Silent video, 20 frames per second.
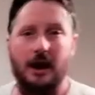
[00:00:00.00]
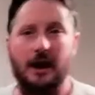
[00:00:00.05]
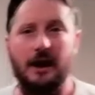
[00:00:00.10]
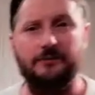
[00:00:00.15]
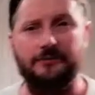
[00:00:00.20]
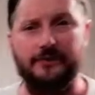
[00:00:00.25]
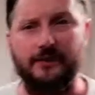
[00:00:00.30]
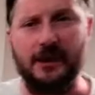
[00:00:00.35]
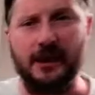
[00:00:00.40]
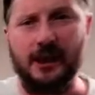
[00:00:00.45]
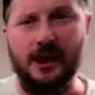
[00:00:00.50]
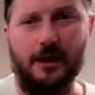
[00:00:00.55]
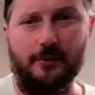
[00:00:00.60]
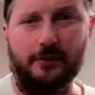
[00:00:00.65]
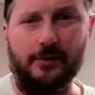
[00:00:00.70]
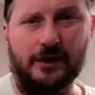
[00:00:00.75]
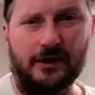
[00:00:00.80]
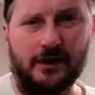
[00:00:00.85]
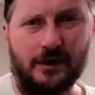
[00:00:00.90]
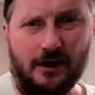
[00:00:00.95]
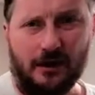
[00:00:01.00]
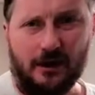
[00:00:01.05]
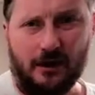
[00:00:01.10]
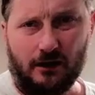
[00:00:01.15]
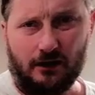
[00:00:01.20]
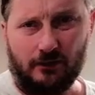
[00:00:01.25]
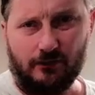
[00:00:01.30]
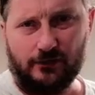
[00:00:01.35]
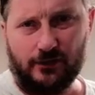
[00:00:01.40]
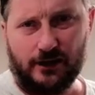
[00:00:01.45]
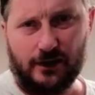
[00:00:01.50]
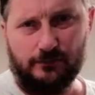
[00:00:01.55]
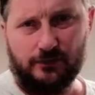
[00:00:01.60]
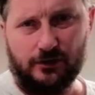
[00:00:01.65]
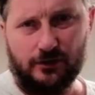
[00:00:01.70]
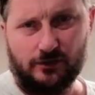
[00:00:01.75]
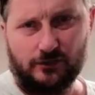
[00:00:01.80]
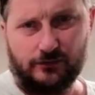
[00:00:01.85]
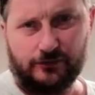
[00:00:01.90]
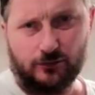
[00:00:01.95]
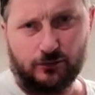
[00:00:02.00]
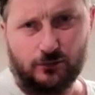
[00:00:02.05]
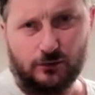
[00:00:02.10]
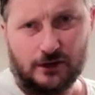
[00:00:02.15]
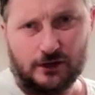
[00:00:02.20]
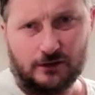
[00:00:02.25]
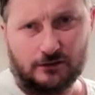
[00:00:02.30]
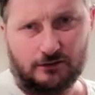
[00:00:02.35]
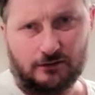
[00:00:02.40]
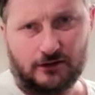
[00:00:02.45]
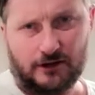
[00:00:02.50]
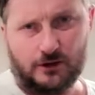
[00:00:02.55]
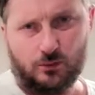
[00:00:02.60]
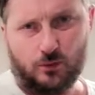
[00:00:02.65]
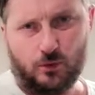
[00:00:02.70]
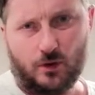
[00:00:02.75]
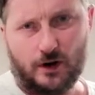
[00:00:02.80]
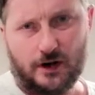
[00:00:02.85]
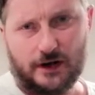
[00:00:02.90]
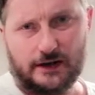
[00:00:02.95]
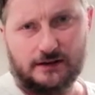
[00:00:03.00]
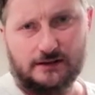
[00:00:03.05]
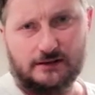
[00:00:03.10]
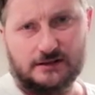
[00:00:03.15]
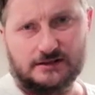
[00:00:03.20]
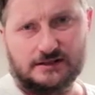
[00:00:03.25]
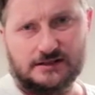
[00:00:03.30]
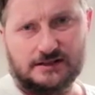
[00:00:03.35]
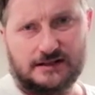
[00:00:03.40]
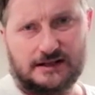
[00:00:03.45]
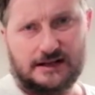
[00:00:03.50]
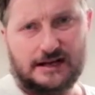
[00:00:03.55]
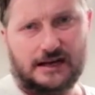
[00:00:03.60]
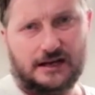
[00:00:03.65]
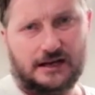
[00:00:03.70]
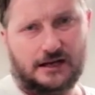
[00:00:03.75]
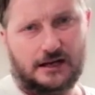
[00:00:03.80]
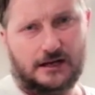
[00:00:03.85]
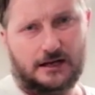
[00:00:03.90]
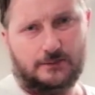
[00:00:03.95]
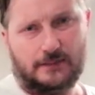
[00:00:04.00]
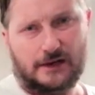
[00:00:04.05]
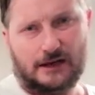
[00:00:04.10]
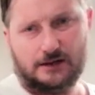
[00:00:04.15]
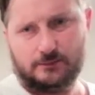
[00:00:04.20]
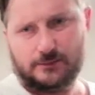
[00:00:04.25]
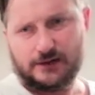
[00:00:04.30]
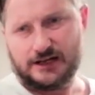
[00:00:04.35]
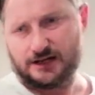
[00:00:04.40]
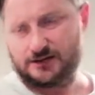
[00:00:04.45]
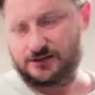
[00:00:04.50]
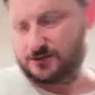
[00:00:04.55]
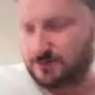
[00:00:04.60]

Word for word: half a cup of a beautiful red wine. This is a Hehe Malbec